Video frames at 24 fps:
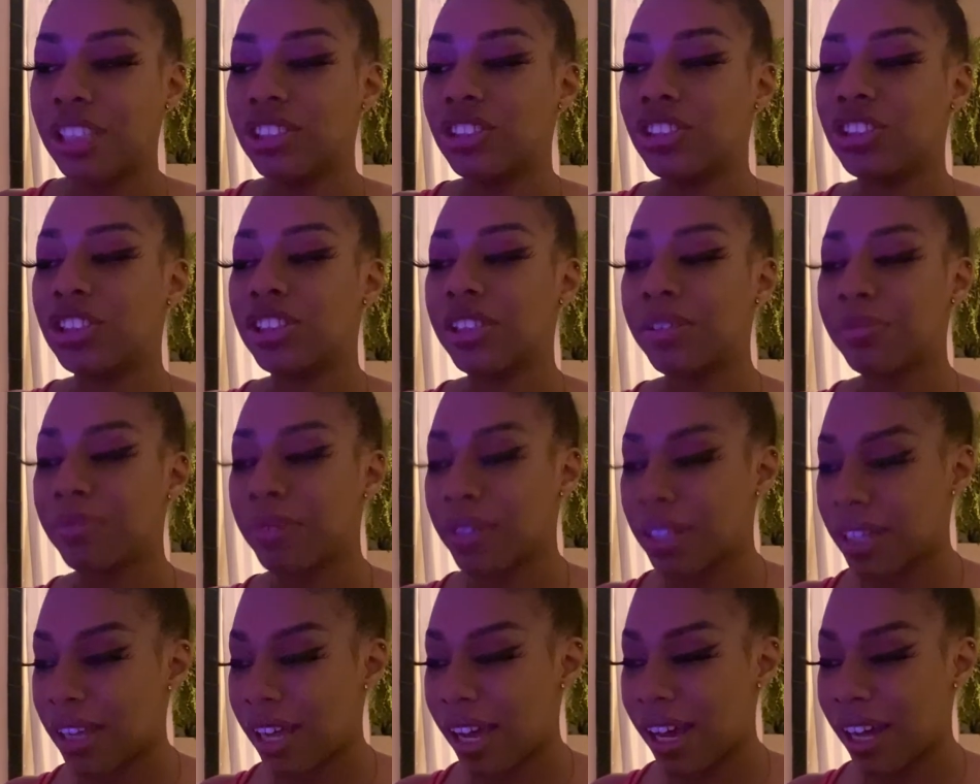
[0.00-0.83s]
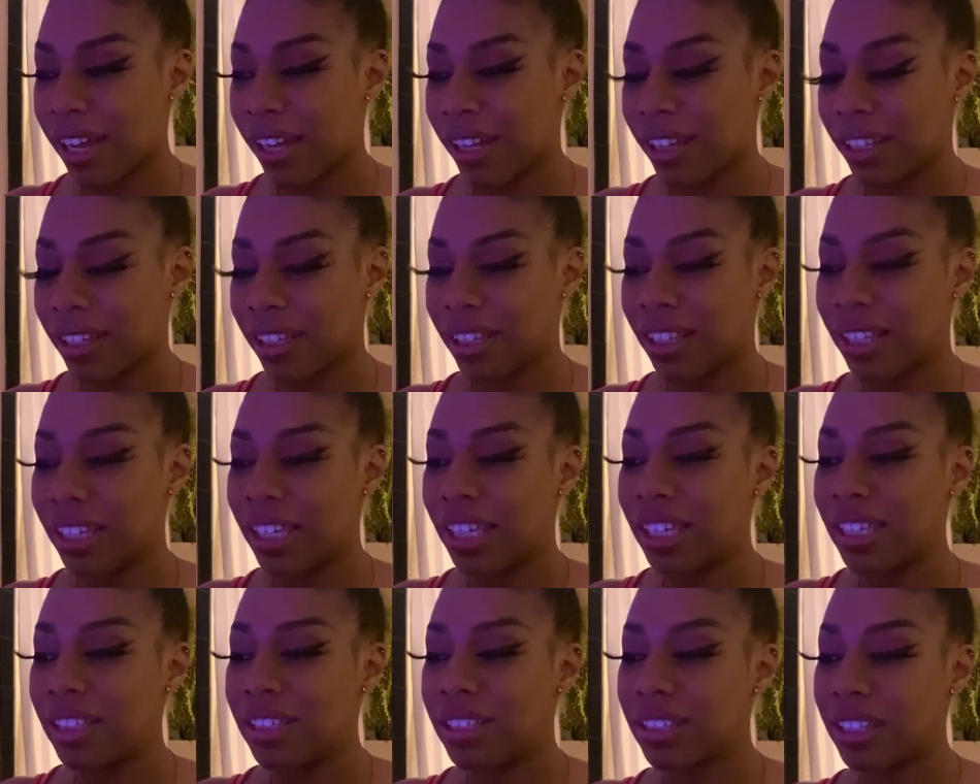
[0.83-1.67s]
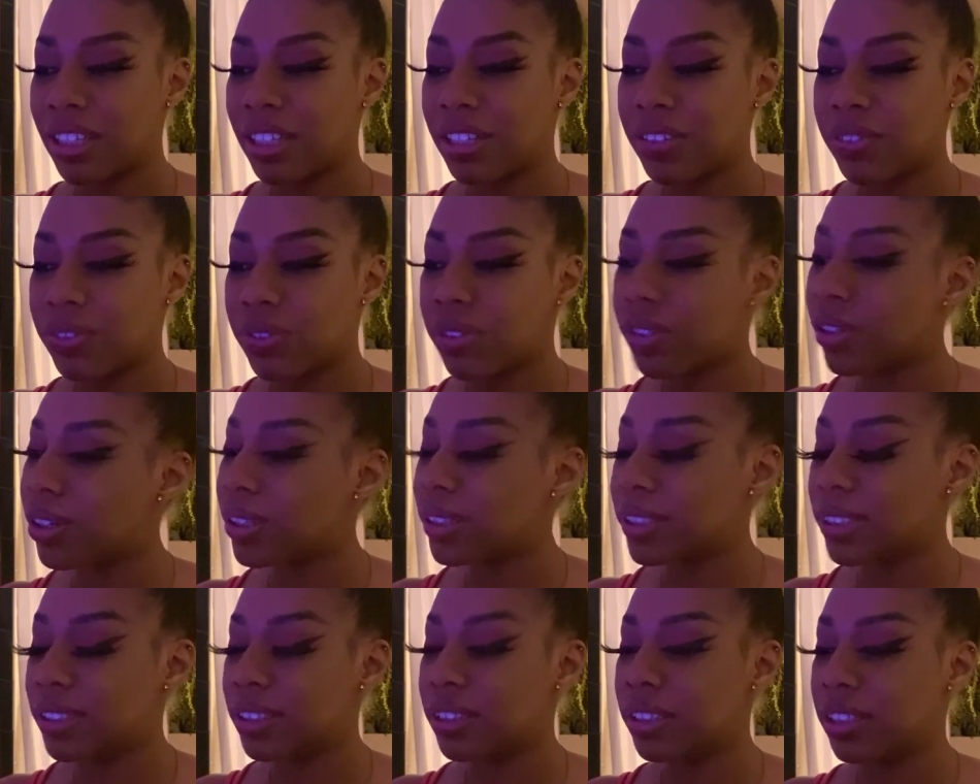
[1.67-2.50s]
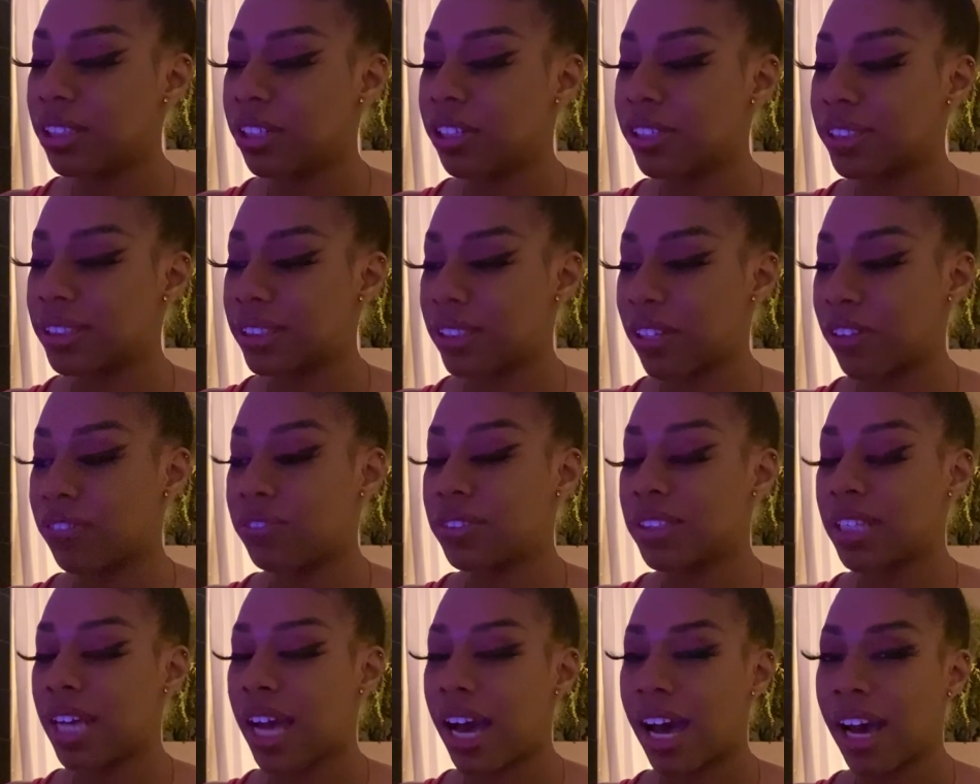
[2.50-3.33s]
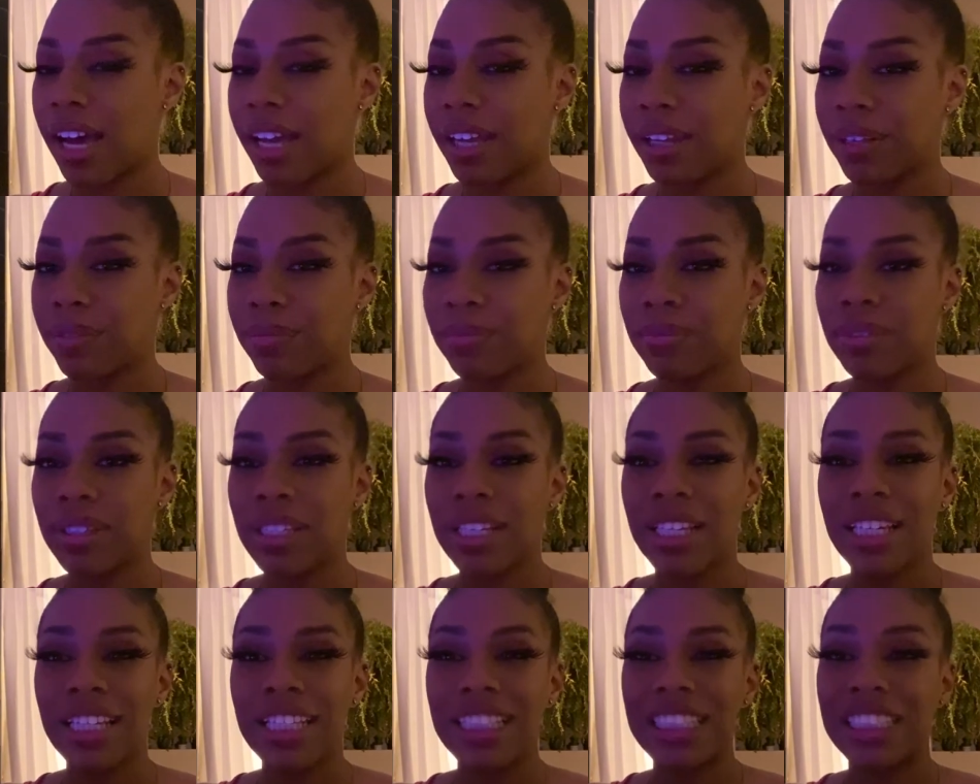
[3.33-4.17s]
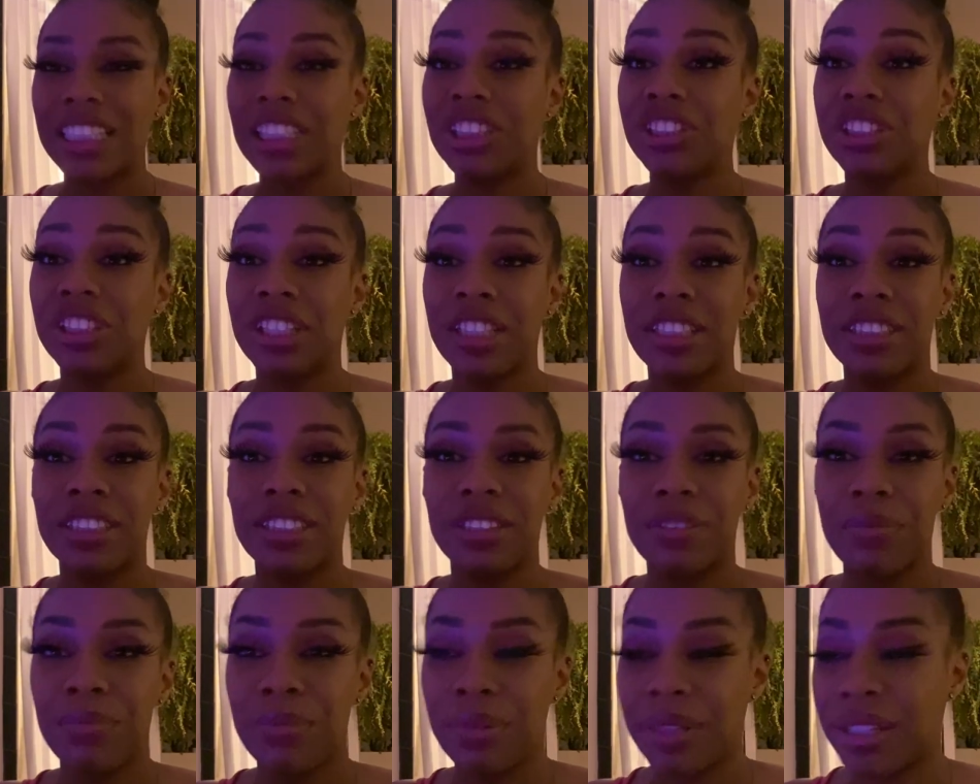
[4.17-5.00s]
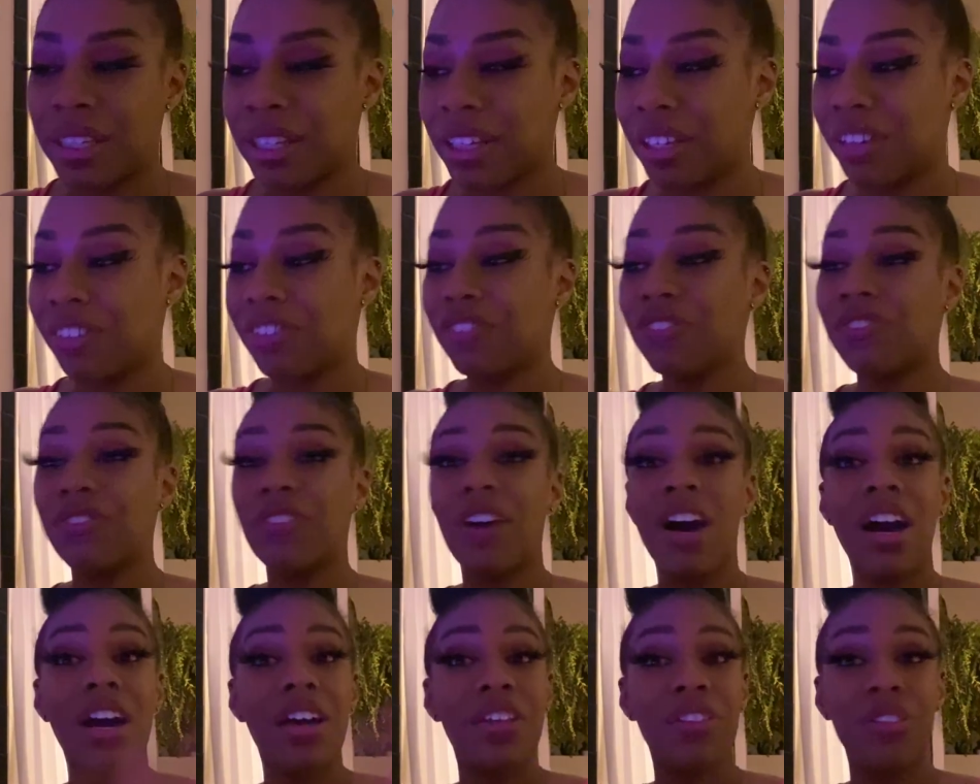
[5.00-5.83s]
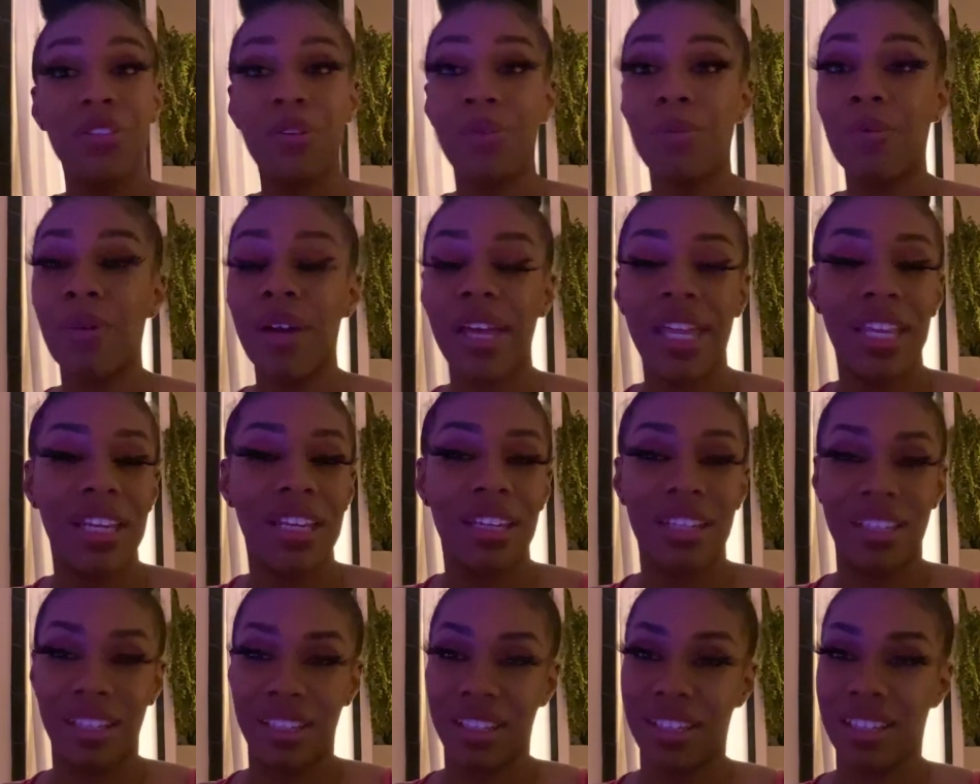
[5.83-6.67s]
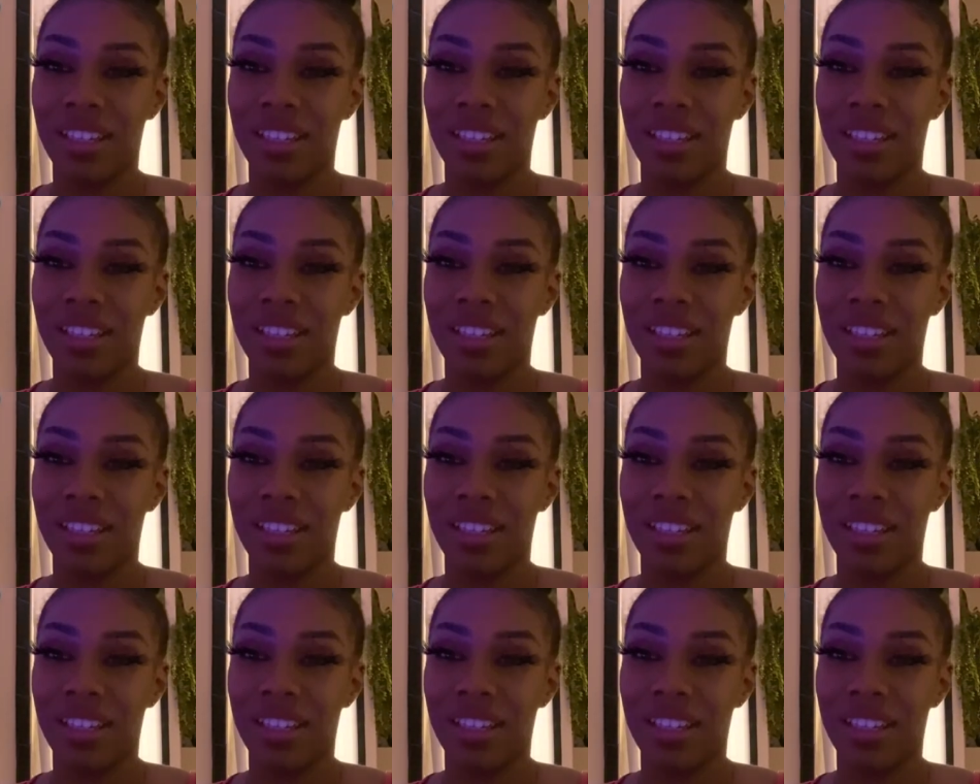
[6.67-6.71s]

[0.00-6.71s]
Gemini, give yourself time to just be. Fuck the when.